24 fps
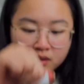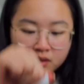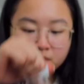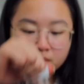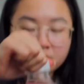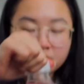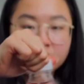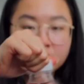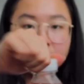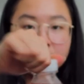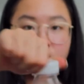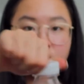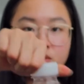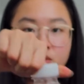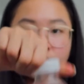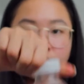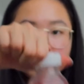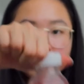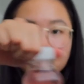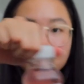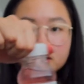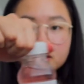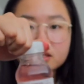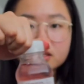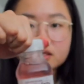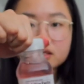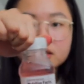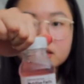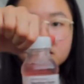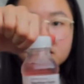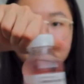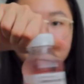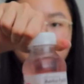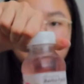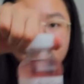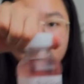But this one,
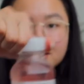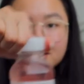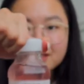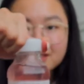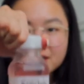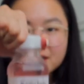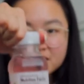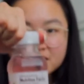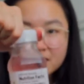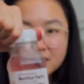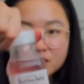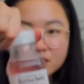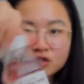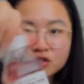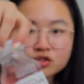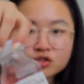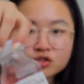it tastes